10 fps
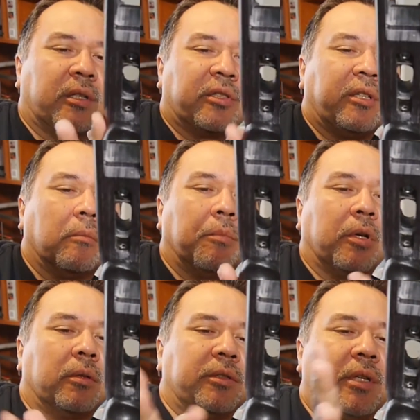see the
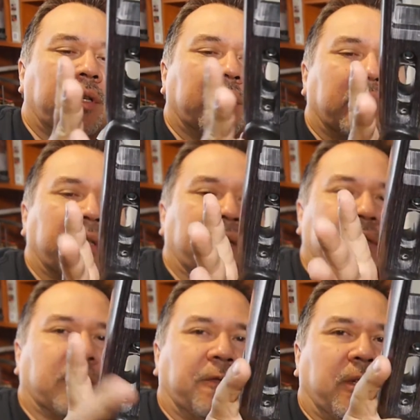bulge here, and that's
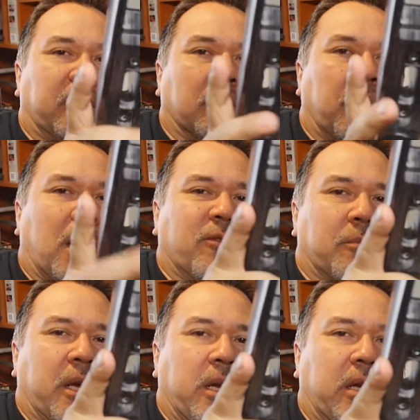to fit the palm of
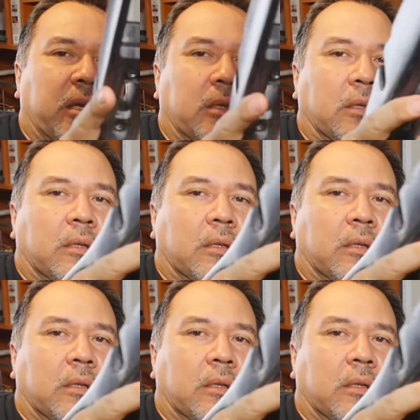my hand.